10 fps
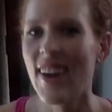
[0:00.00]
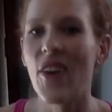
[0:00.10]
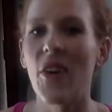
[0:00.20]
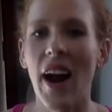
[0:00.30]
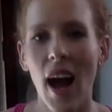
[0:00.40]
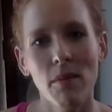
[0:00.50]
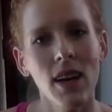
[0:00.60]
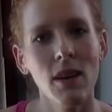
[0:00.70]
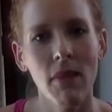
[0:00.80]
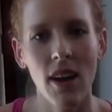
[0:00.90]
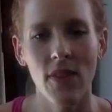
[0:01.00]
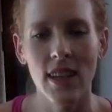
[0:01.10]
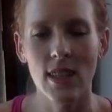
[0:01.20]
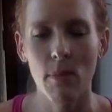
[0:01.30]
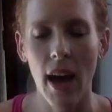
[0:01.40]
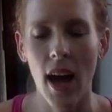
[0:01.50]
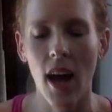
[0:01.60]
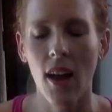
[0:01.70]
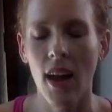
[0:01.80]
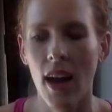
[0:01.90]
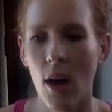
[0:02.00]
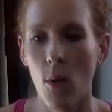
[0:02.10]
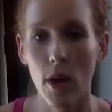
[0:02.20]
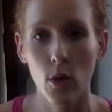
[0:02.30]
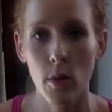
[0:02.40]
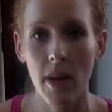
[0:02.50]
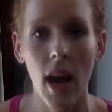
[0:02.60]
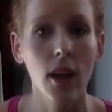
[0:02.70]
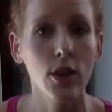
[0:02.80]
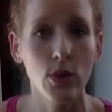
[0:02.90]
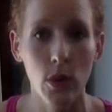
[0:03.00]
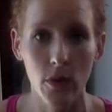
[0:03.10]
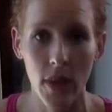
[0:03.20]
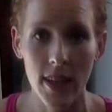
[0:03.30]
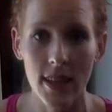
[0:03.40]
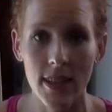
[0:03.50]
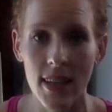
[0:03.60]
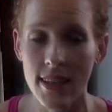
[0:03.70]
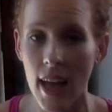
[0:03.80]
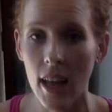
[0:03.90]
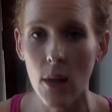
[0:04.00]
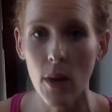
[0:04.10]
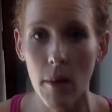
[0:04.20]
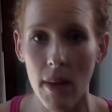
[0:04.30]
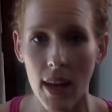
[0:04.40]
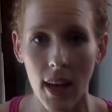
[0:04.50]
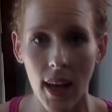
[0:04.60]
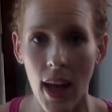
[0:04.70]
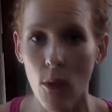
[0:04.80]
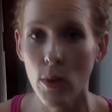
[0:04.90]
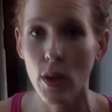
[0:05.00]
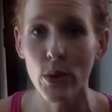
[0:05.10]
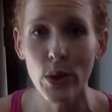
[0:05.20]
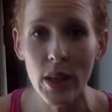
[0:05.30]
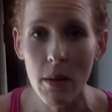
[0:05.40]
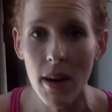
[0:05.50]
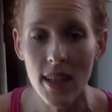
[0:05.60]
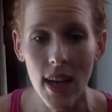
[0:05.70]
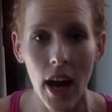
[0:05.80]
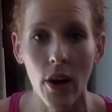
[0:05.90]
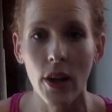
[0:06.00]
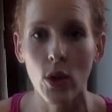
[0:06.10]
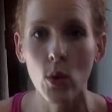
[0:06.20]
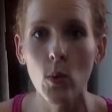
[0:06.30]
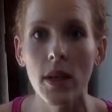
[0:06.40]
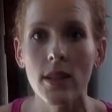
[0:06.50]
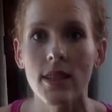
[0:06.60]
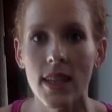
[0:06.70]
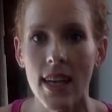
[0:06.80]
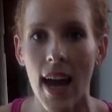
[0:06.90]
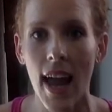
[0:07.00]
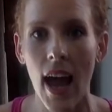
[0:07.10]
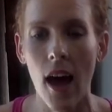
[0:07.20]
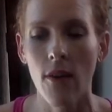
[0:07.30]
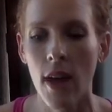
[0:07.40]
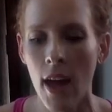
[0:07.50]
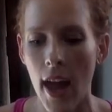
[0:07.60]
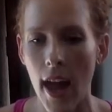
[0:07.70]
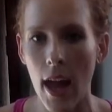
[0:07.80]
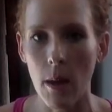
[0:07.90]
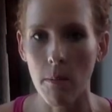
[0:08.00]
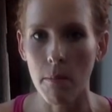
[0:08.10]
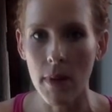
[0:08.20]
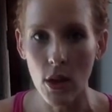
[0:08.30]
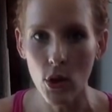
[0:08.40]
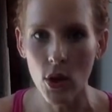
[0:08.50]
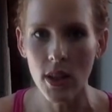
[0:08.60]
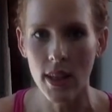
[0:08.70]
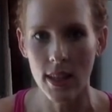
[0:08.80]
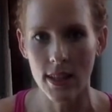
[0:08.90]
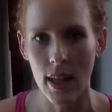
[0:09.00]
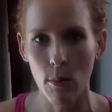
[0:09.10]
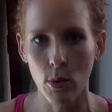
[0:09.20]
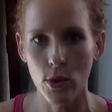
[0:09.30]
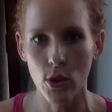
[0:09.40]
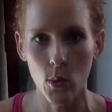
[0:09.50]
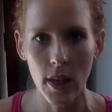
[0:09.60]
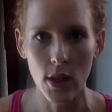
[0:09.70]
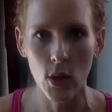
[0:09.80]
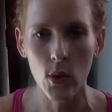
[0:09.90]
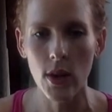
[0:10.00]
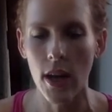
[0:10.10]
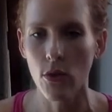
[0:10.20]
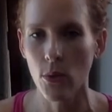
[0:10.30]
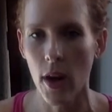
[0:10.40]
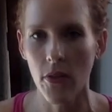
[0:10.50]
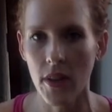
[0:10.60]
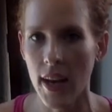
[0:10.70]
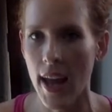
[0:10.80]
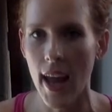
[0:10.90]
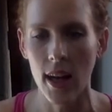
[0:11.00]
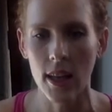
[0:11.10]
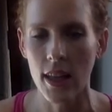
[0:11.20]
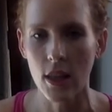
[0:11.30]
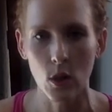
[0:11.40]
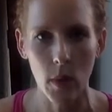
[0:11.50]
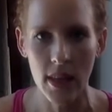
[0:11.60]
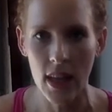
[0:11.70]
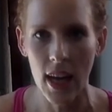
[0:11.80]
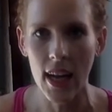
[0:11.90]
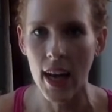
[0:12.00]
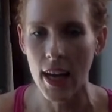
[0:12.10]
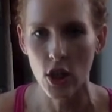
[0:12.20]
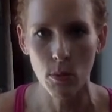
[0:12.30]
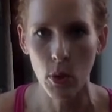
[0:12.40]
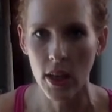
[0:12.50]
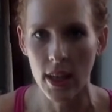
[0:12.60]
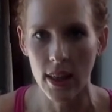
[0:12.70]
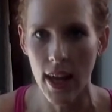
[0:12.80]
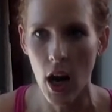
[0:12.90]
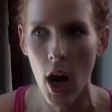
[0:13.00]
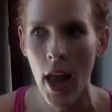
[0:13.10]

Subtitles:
Or add me on MyFitnessPal, WonderWoman_fit to see exactly what I'm eating. And when you look at my diary, you will see I have a meal that's labeled sweet tooth, and throughout the day, anything sweet that I eat, I just put it in there.